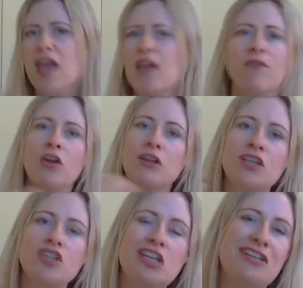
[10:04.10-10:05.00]
If only
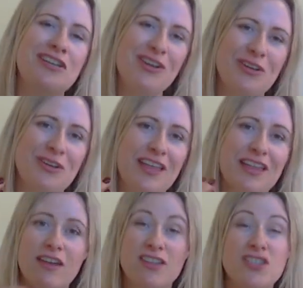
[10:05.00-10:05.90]
she knew that
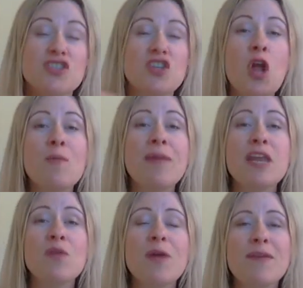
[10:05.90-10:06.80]
there are so
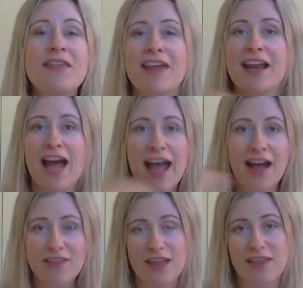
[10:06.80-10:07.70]
many women that are
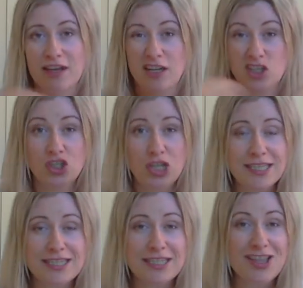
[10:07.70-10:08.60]
out there that are
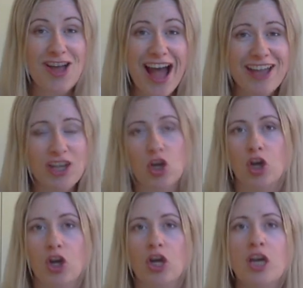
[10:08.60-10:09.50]
just like
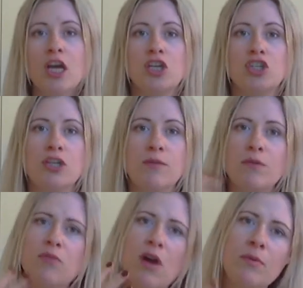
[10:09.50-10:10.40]
her, she
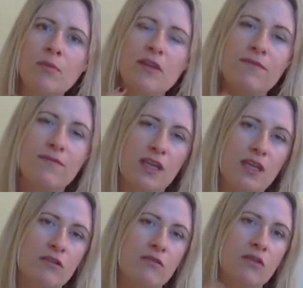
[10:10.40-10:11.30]
would probably
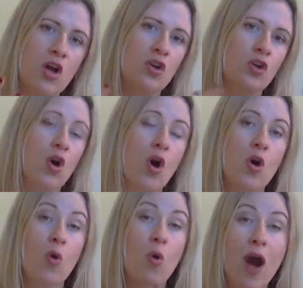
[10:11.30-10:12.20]
feel not
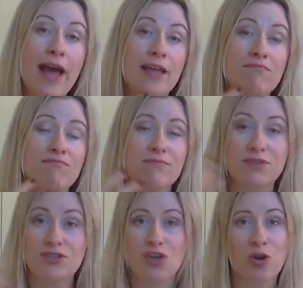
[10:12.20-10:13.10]
quite
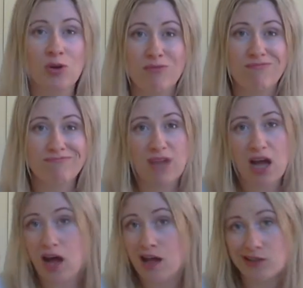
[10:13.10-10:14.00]
so
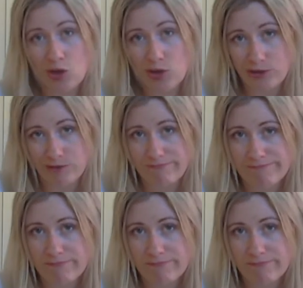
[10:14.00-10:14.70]
alone.